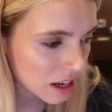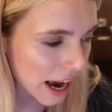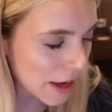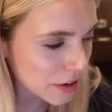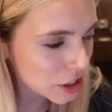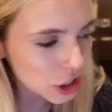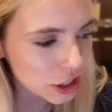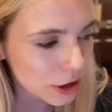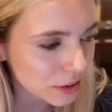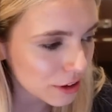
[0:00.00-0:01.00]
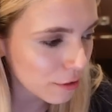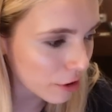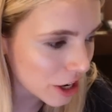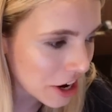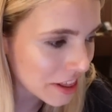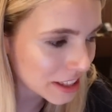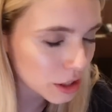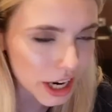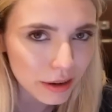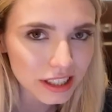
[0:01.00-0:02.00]
I think she should go d4 here. This is
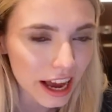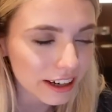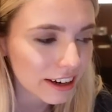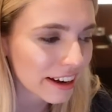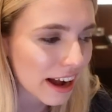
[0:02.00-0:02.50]
what I was calculating.